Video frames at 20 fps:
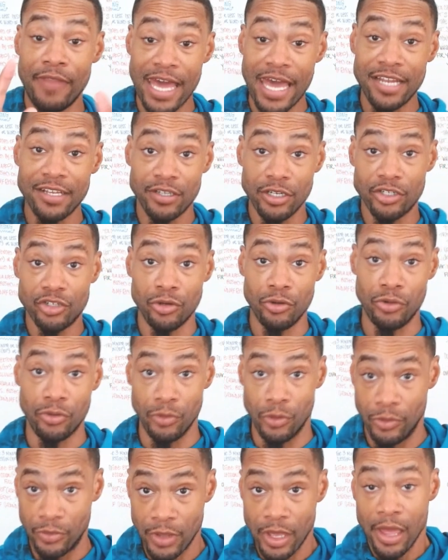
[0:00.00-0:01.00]
that is the truth.
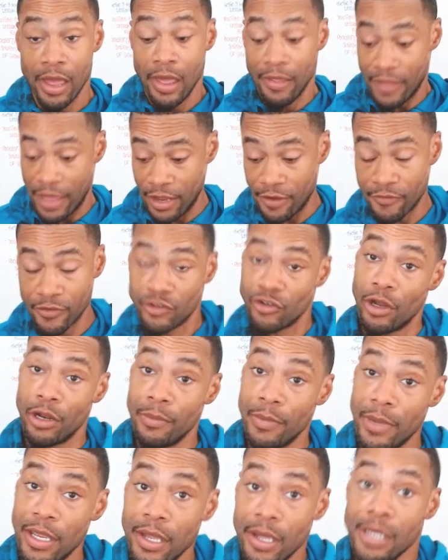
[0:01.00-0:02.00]
Thank you for joining
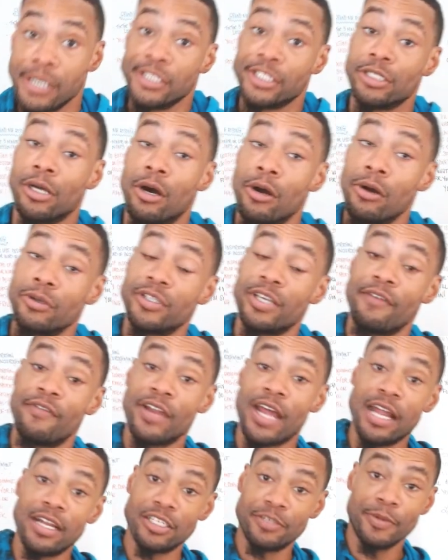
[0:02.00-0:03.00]
me. It's your Uncle
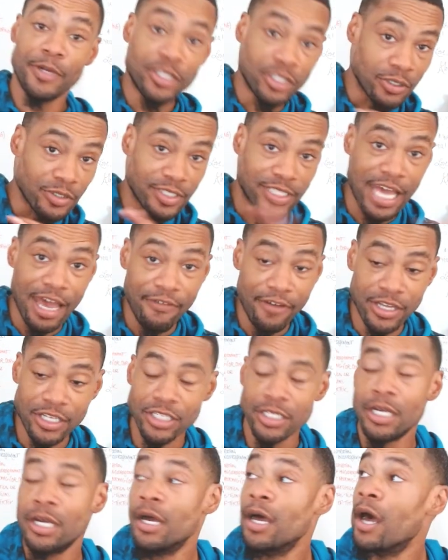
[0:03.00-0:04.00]
79, the Spiritual
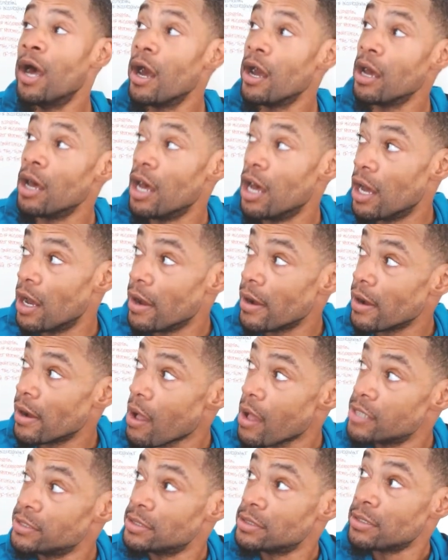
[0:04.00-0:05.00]
Savage. Uh, I'm
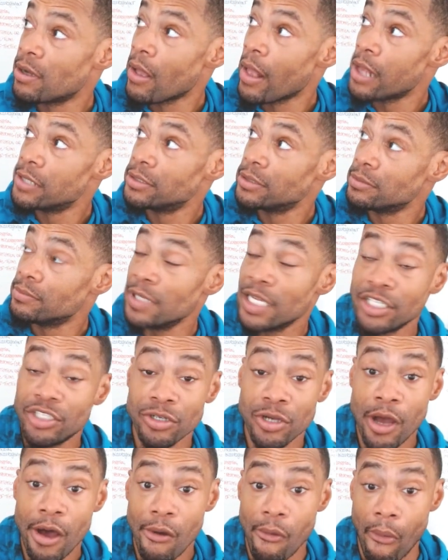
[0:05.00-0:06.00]
gonna let you
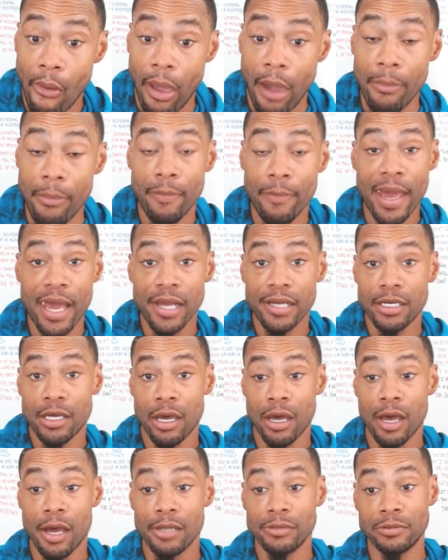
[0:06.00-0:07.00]
go. I'll be back
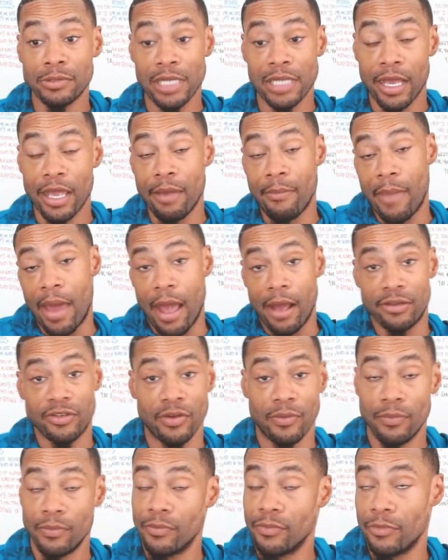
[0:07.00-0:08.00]
uh, when I get back. So
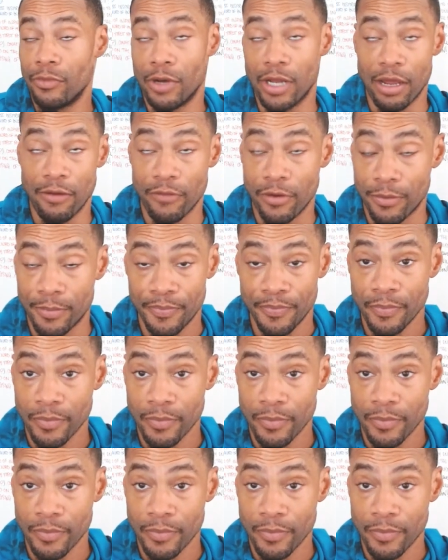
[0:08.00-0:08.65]
whatever.